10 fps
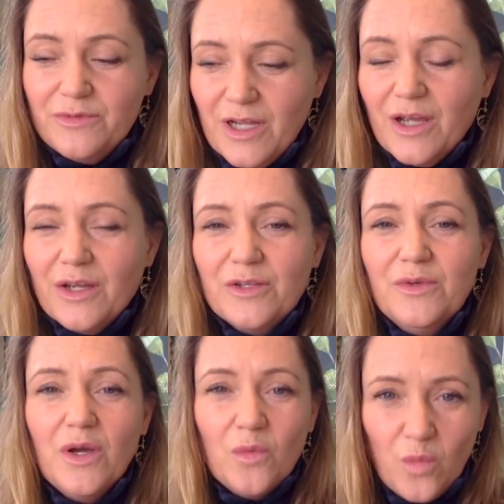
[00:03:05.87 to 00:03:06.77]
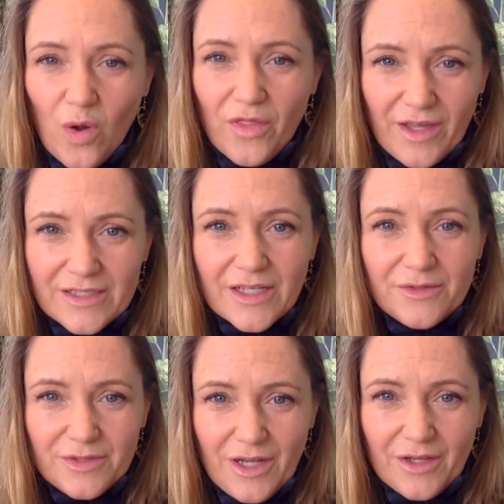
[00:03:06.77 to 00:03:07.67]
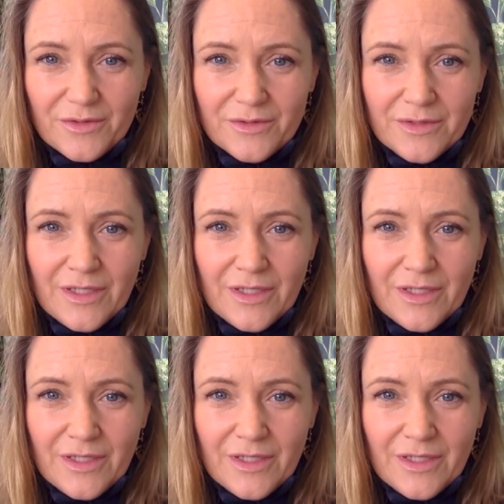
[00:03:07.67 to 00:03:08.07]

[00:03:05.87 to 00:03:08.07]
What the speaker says: know what they don't know.